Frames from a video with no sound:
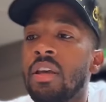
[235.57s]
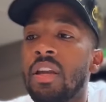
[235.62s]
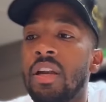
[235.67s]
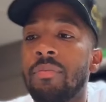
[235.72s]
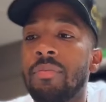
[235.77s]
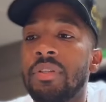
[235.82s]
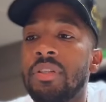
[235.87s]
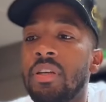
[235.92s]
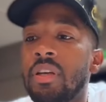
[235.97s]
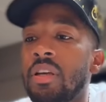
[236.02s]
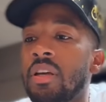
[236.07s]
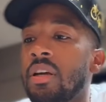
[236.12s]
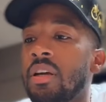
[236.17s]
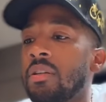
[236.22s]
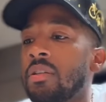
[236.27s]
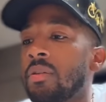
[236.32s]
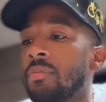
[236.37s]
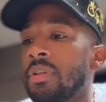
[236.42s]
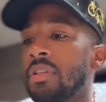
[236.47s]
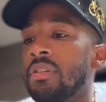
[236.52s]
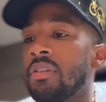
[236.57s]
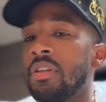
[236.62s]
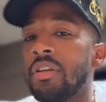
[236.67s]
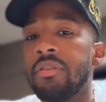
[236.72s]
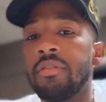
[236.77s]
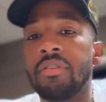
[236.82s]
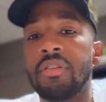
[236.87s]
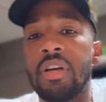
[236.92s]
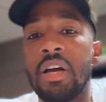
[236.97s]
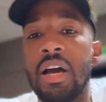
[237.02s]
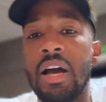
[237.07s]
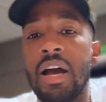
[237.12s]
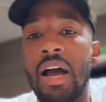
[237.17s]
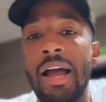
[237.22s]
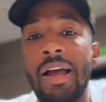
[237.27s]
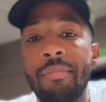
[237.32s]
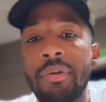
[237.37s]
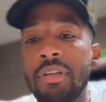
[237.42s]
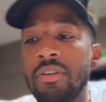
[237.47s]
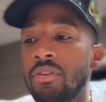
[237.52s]
and I'm going to tell y'all some of the secrets on how
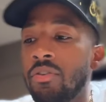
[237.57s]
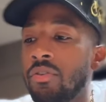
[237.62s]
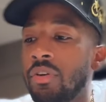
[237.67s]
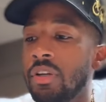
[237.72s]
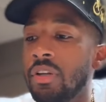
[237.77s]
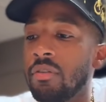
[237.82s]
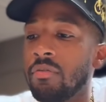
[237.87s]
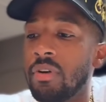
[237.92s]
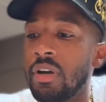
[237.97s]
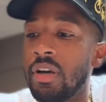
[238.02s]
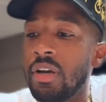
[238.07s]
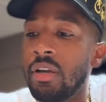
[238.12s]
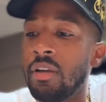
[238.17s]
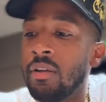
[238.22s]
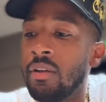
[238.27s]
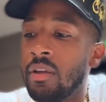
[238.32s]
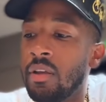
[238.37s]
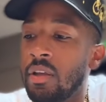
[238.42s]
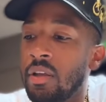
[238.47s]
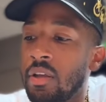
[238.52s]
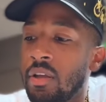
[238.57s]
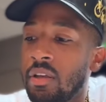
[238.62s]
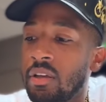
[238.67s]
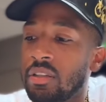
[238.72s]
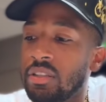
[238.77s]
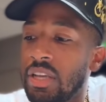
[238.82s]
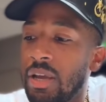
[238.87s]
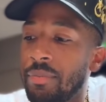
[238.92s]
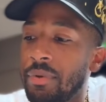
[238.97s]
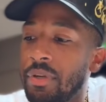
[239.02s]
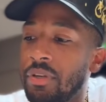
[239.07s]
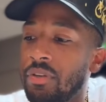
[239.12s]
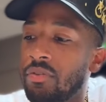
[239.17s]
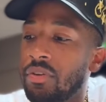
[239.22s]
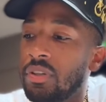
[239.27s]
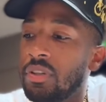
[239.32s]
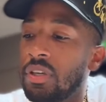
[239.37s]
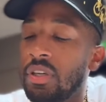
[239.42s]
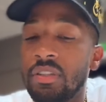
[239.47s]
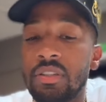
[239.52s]
I be doing it, right? Because I be
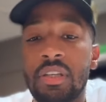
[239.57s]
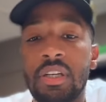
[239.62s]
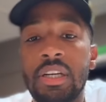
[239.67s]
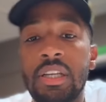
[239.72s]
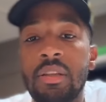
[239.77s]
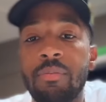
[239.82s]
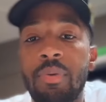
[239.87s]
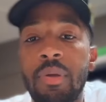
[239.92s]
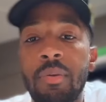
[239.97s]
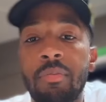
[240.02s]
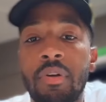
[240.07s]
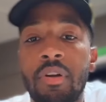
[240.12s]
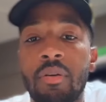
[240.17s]
doing things that other